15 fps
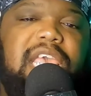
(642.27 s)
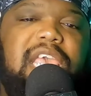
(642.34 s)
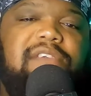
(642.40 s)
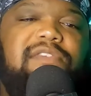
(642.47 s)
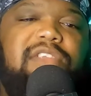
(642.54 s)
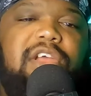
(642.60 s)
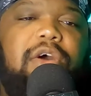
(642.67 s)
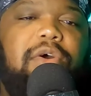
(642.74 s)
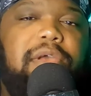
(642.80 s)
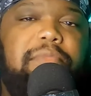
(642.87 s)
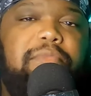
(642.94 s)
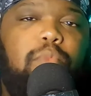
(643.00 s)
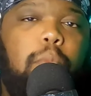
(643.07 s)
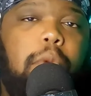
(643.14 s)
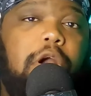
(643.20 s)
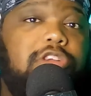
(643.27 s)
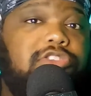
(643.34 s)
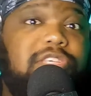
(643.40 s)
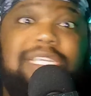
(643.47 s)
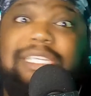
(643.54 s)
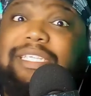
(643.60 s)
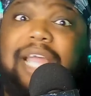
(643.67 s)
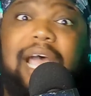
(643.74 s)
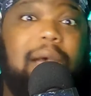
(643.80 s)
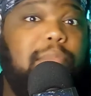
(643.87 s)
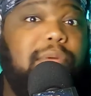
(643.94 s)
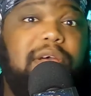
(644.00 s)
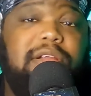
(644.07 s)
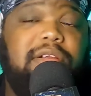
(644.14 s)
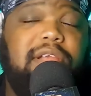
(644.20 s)
even though margarine is not
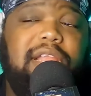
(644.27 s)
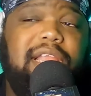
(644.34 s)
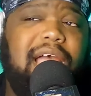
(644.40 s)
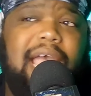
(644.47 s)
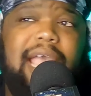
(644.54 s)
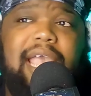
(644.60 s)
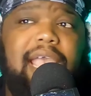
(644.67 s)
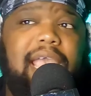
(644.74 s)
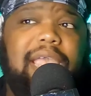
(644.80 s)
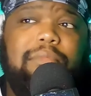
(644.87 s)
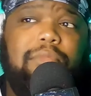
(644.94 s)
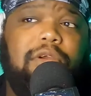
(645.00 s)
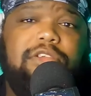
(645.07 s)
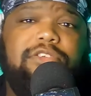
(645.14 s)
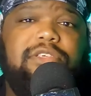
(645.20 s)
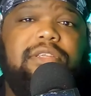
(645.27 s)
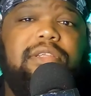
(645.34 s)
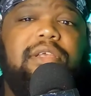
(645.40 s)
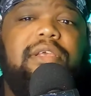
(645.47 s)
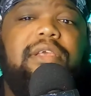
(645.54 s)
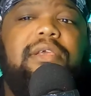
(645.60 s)
butter and I hate margarine,